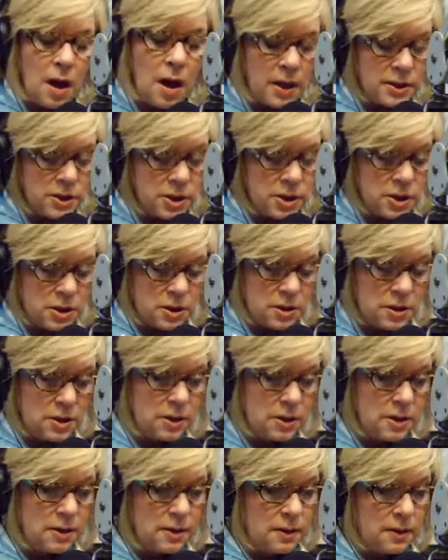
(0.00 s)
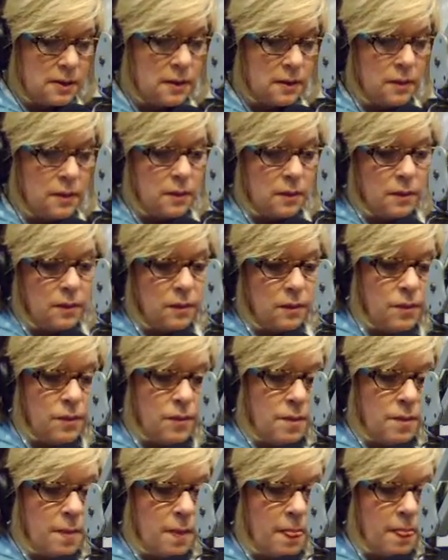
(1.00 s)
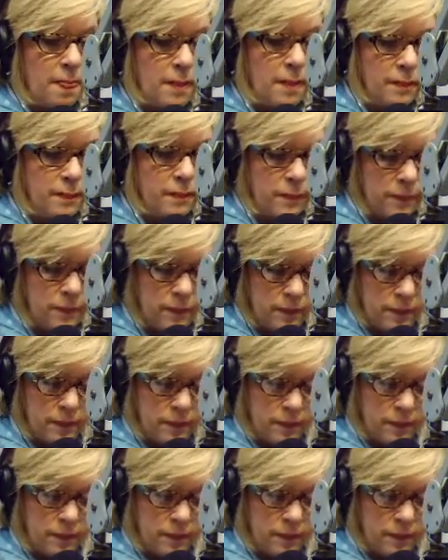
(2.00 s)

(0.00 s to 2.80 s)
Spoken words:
And what they don't